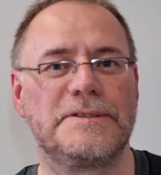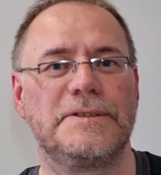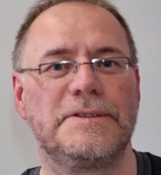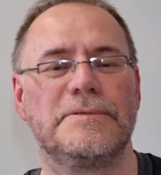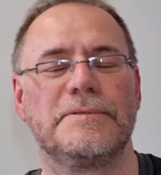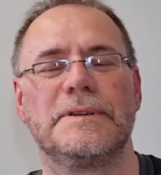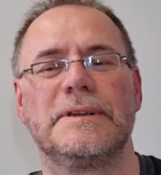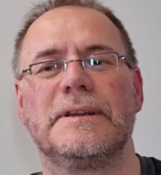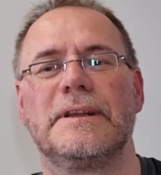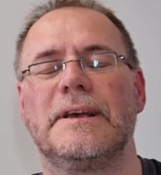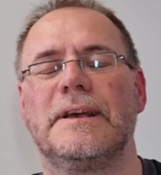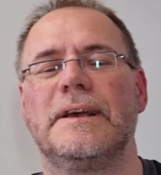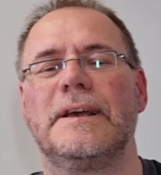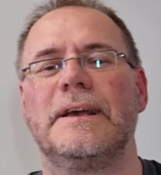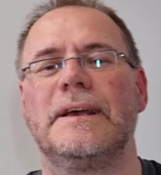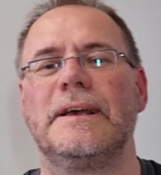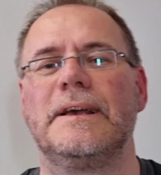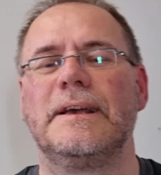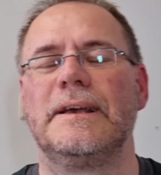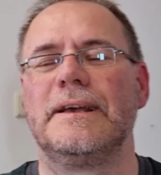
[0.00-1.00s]
student
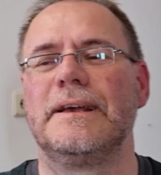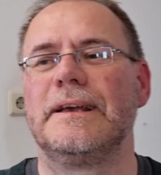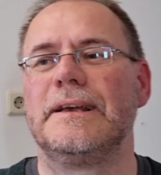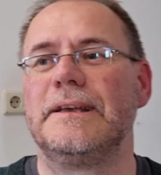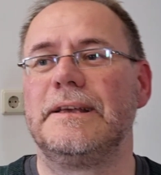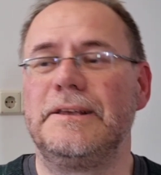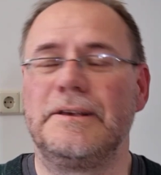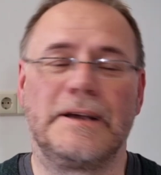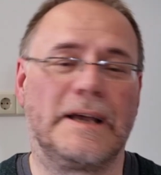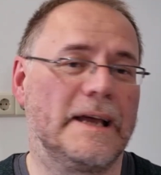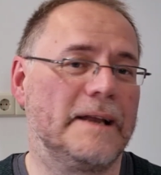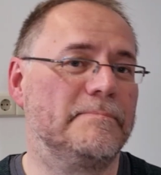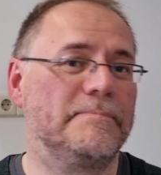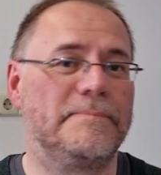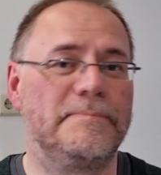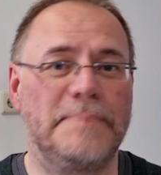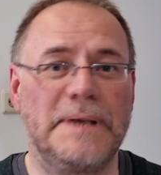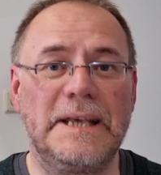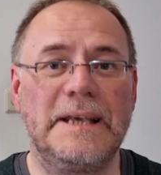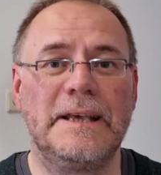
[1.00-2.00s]
you can
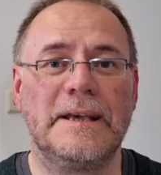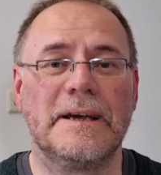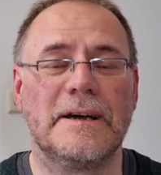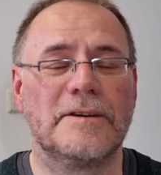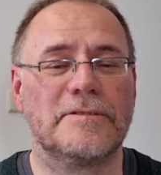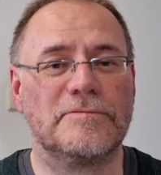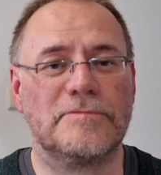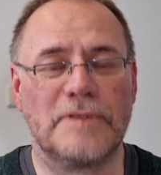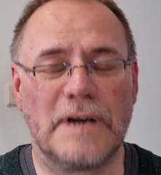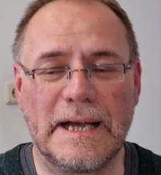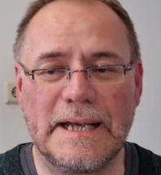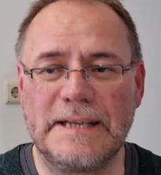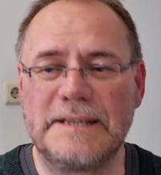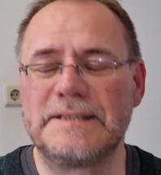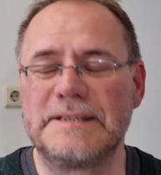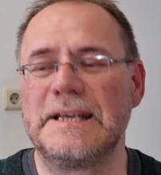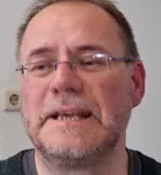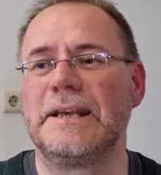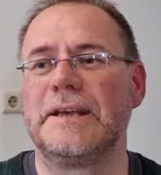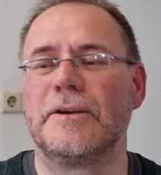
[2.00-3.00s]
be
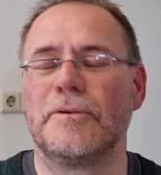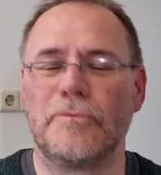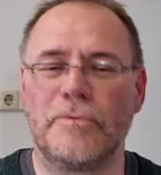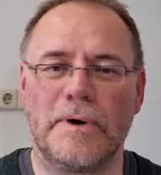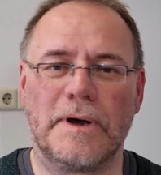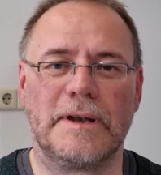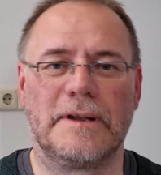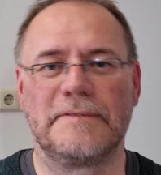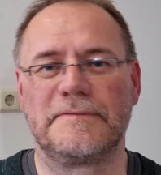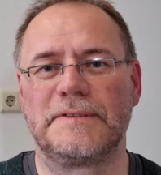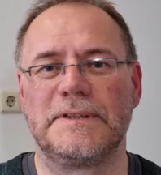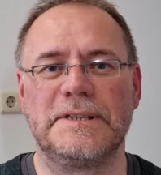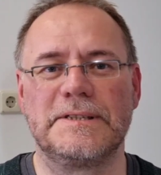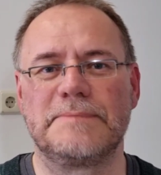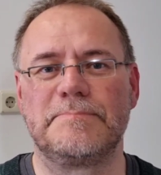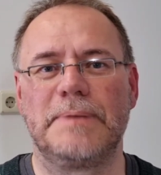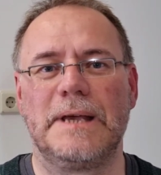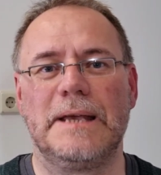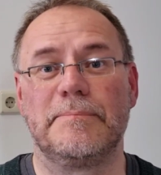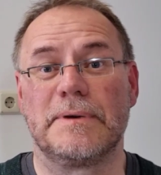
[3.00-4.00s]
writing one of these
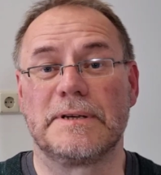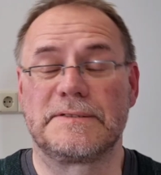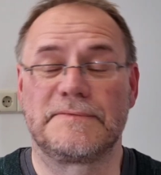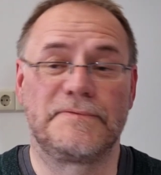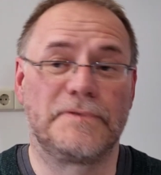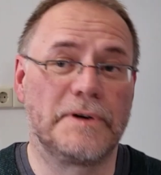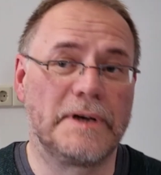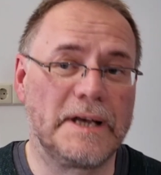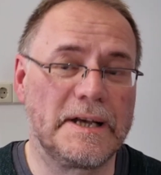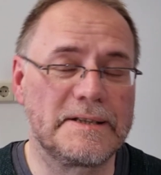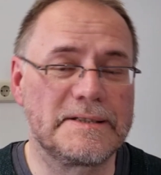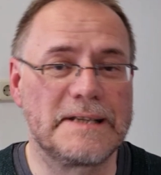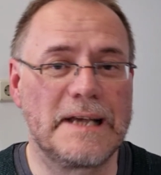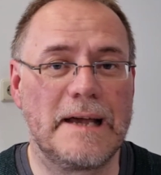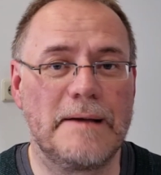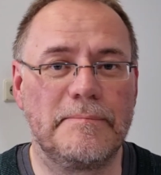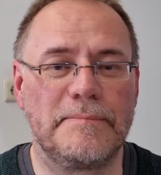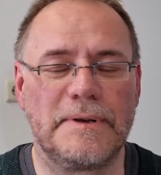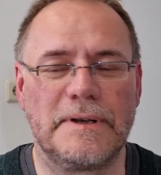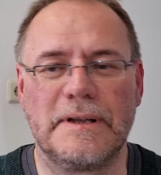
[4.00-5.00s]
papers, for
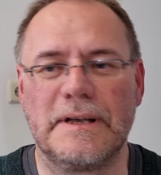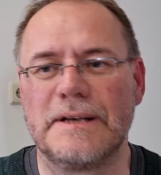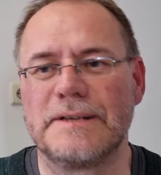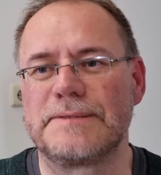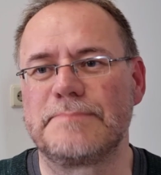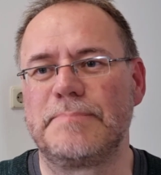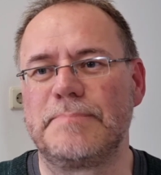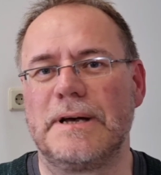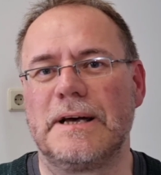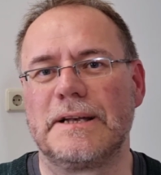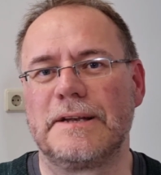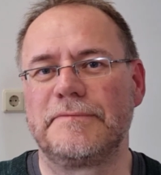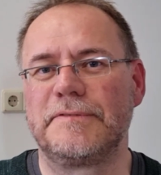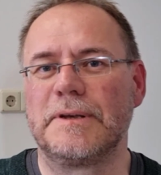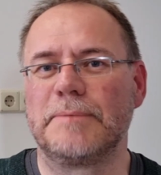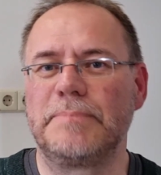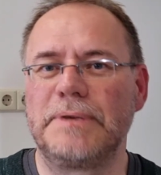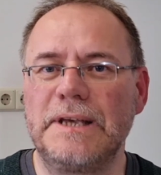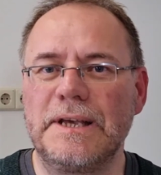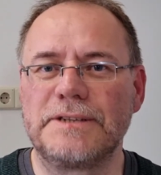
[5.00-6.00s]
example, as part of
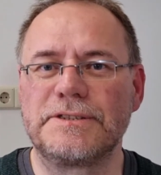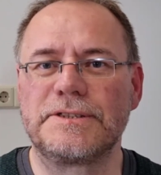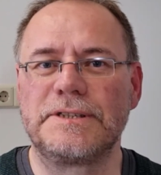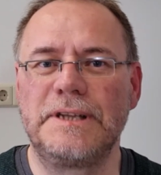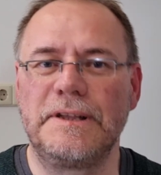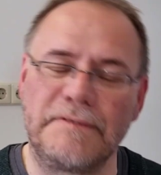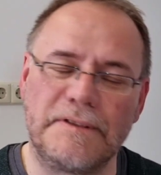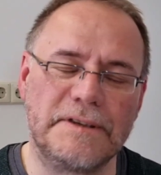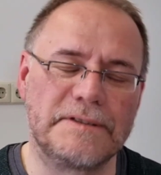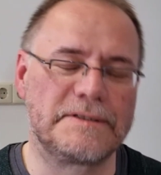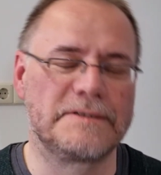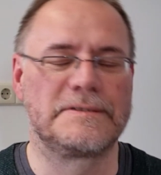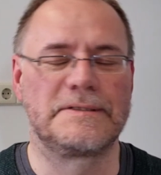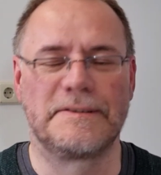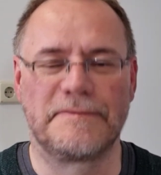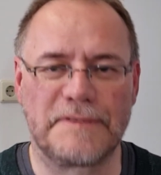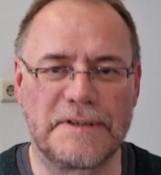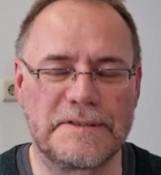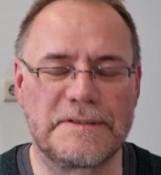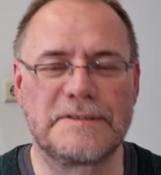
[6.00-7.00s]
your PhD thesis
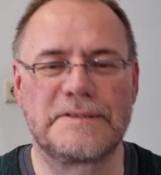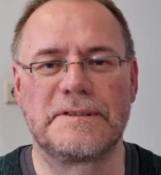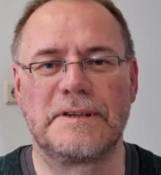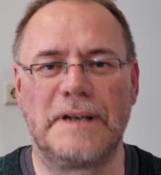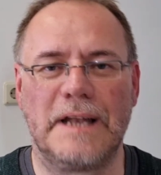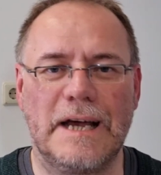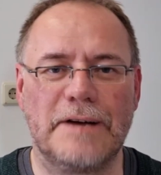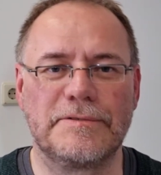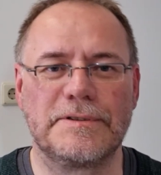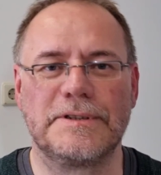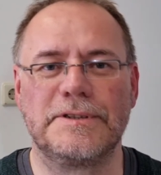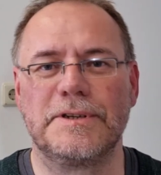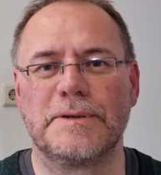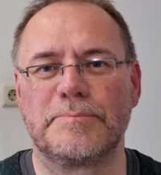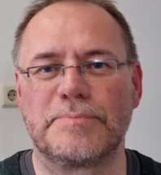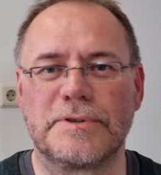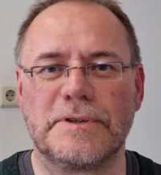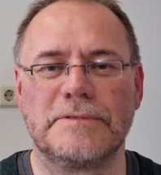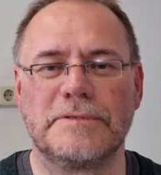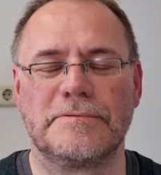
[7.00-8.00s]
if this is allowed in your
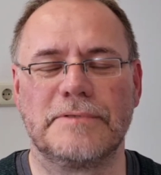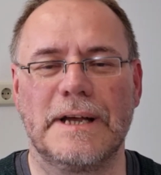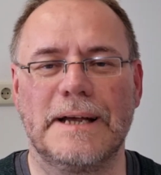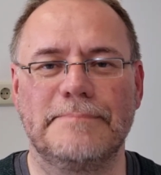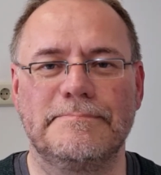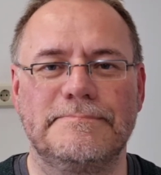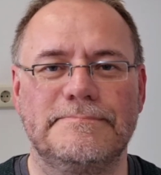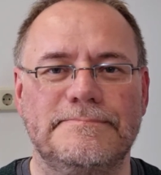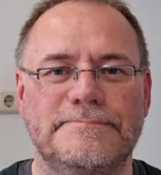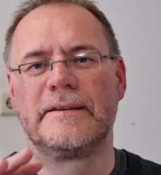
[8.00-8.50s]
program.